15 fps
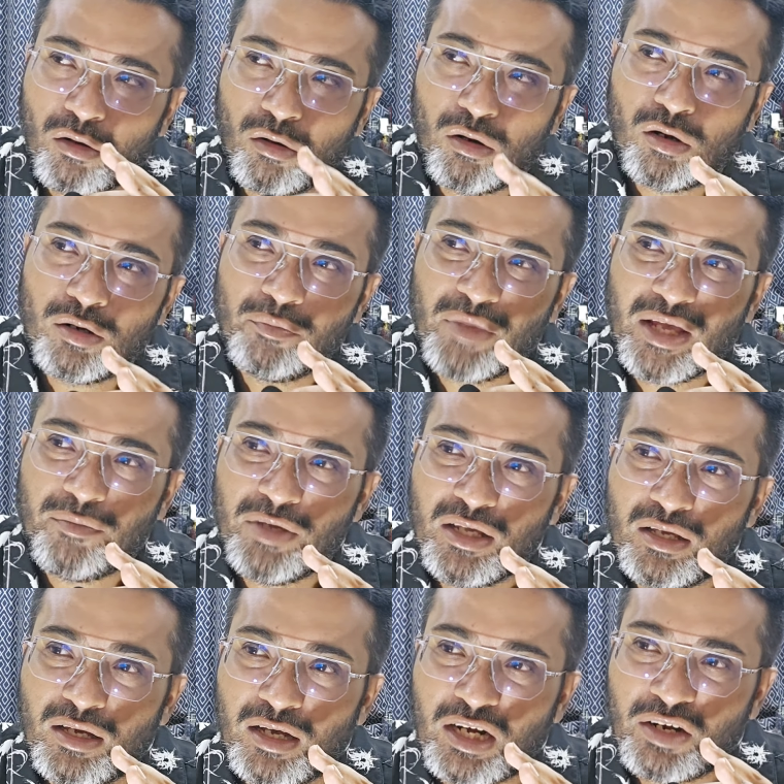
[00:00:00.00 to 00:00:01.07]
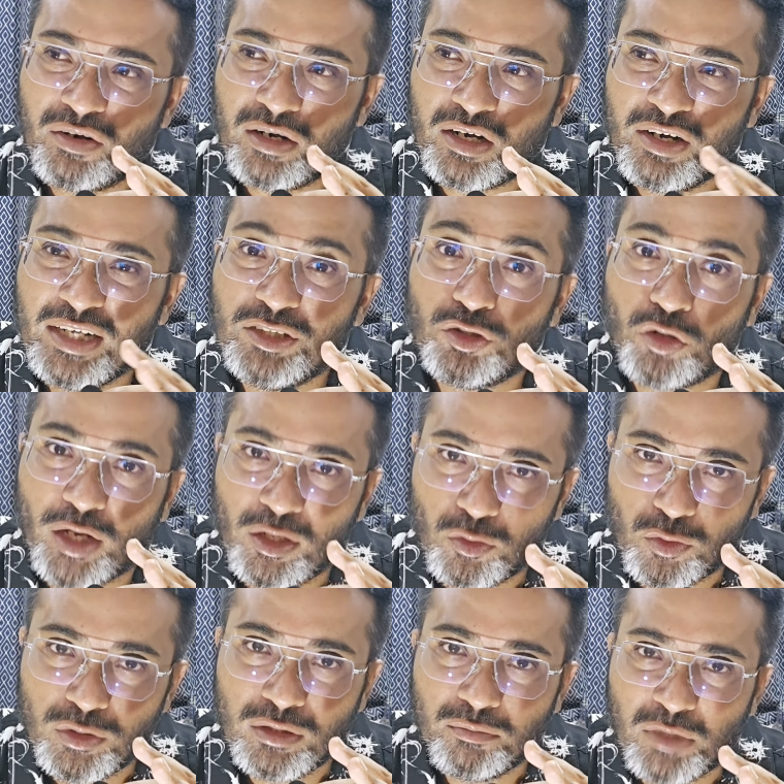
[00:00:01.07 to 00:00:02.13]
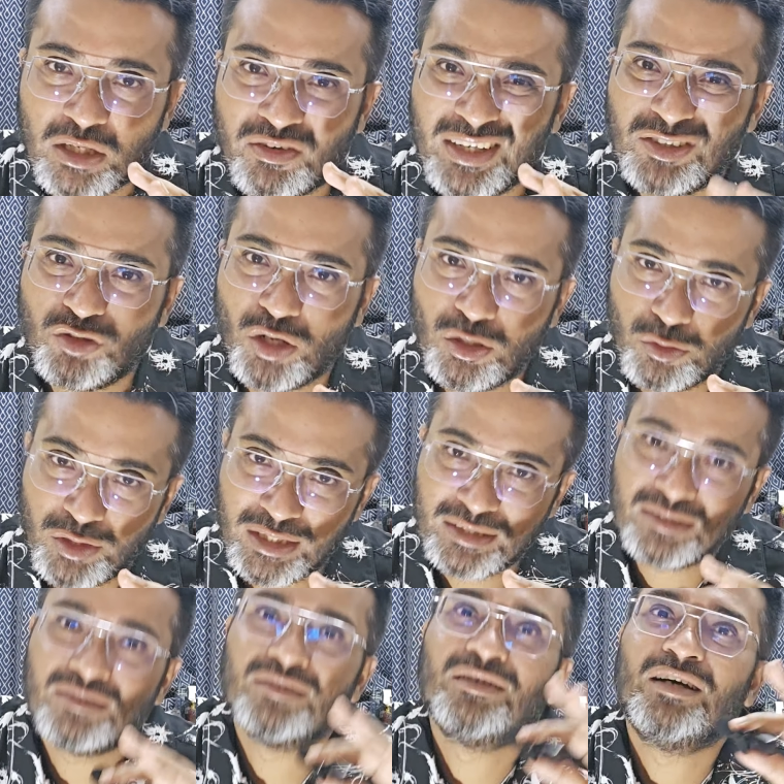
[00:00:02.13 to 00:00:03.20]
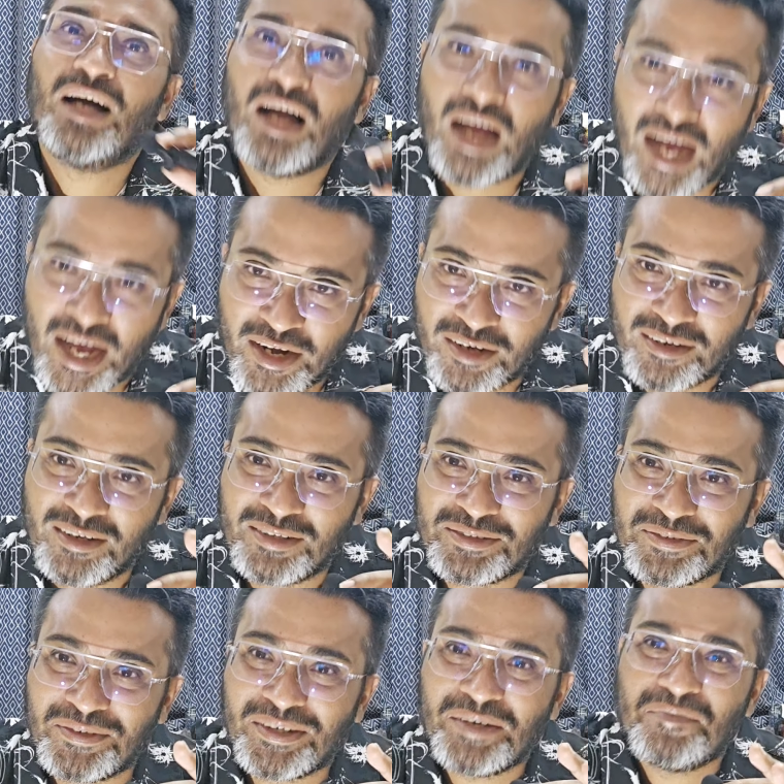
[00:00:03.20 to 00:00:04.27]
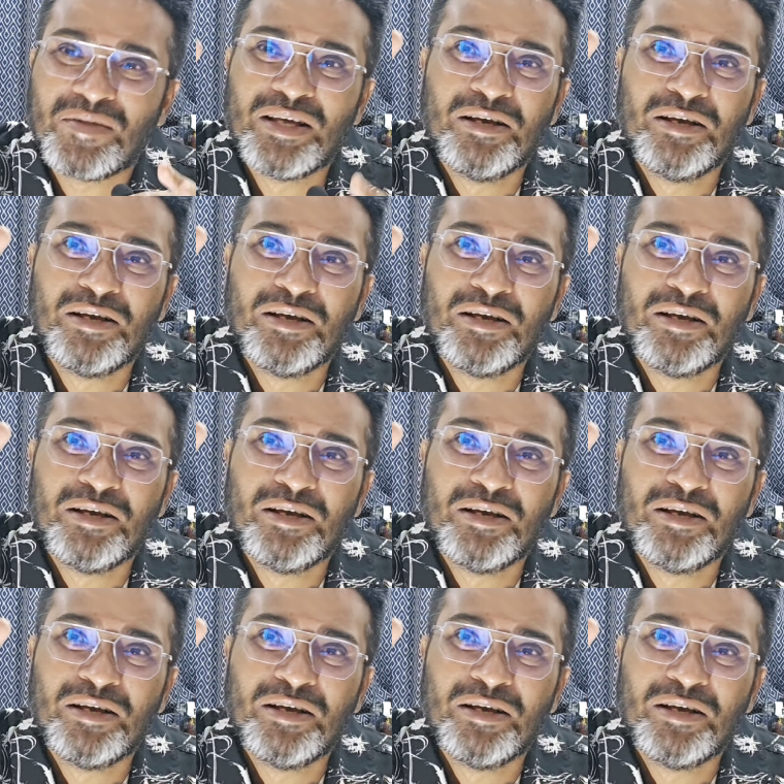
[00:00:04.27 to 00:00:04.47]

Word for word: or maybe a Creed's Royal Oud, but Creed's Royal Oud is higher class, okay?